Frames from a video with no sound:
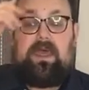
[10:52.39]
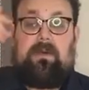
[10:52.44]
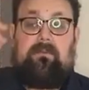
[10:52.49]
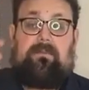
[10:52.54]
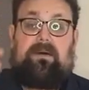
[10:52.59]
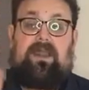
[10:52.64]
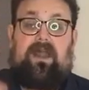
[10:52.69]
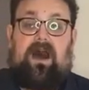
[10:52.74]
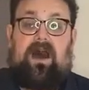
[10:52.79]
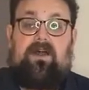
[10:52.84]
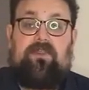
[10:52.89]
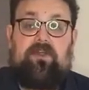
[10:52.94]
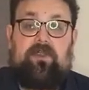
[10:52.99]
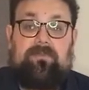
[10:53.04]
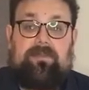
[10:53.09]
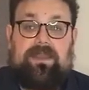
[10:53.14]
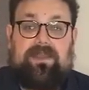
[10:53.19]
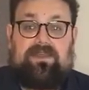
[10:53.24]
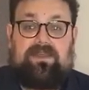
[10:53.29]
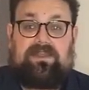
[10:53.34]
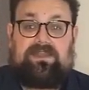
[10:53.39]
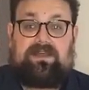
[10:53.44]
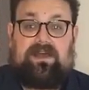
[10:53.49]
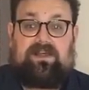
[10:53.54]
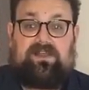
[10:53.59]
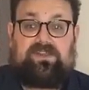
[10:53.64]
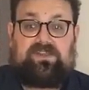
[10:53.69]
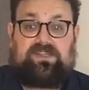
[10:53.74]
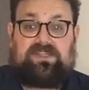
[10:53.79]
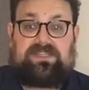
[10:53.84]
But other
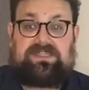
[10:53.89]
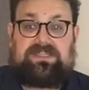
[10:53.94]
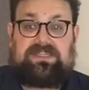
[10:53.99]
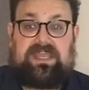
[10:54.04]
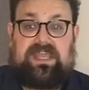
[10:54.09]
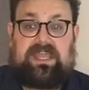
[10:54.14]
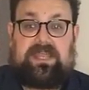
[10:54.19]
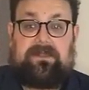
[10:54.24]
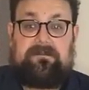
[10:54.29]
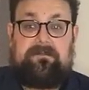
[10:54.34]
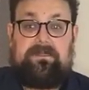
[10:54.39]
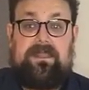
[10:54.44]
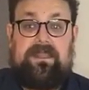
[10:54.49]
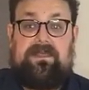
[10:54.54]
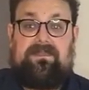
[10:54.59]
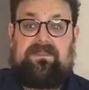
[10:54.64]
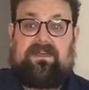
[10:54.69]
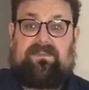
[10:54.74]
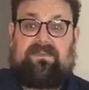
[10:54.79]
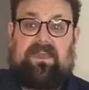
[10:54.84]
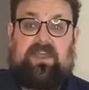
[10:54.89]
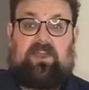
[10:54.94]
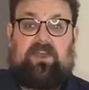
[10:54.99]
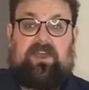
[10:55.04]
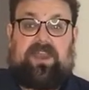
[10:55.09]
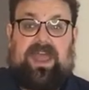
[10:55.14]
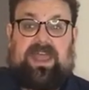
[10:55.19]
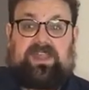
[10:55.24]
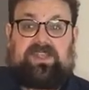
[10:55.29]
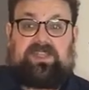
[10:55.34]
paleontologists think that they could
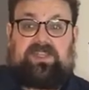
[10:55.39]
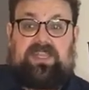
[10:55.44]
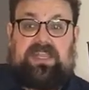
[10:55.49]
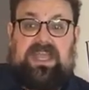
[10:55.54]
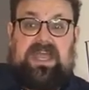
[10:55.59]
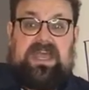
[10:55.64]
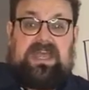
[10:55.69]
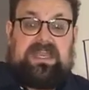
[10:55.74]
actually